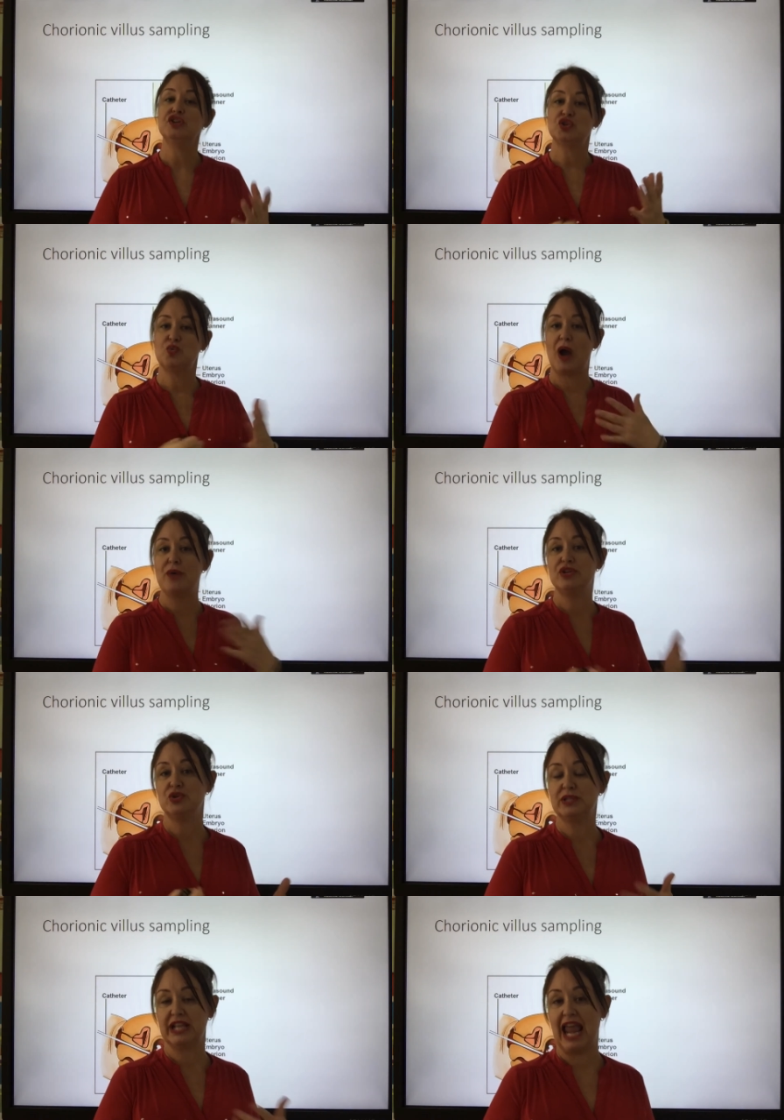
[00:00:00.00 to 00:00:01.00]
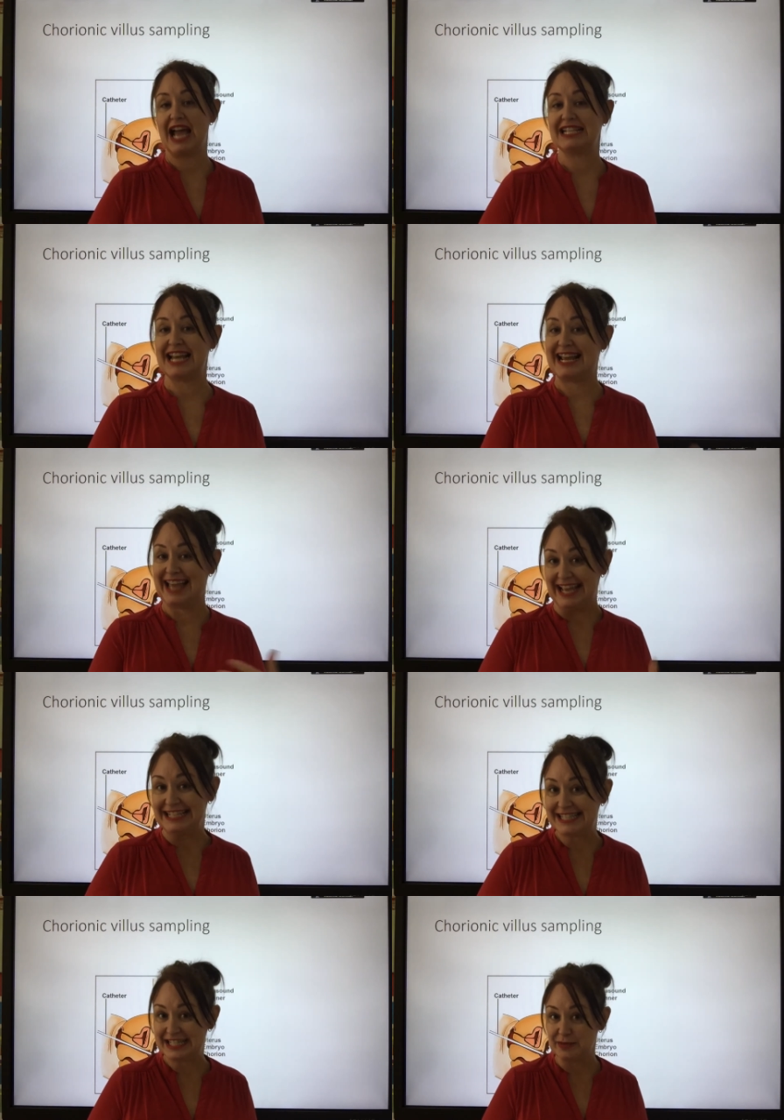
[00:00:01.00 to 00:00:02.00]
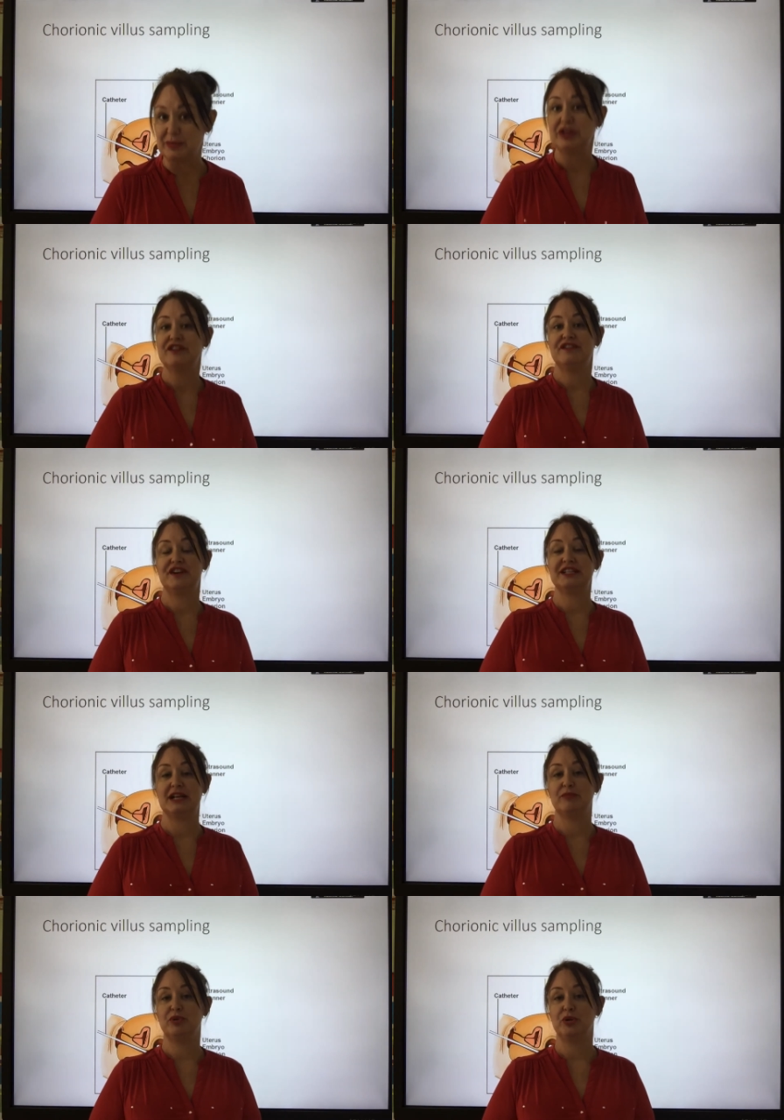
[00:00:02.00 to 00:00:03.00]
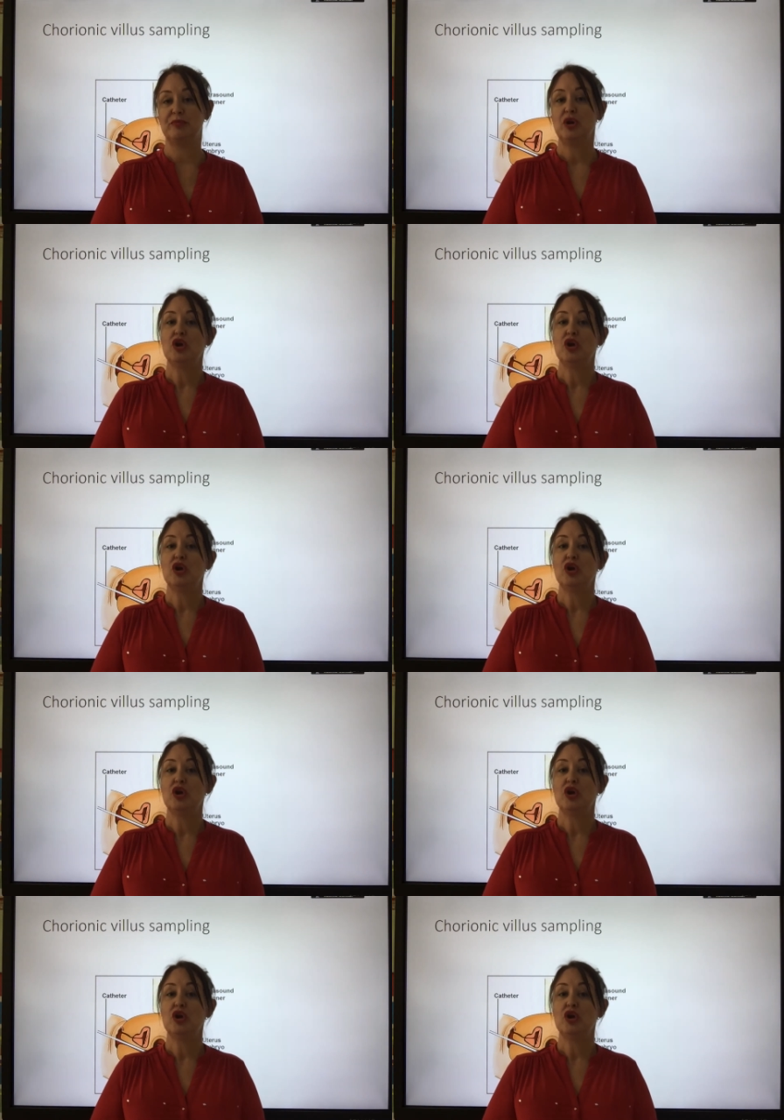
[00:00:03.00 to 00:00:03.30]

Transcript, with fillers: So why would you select against them, for example?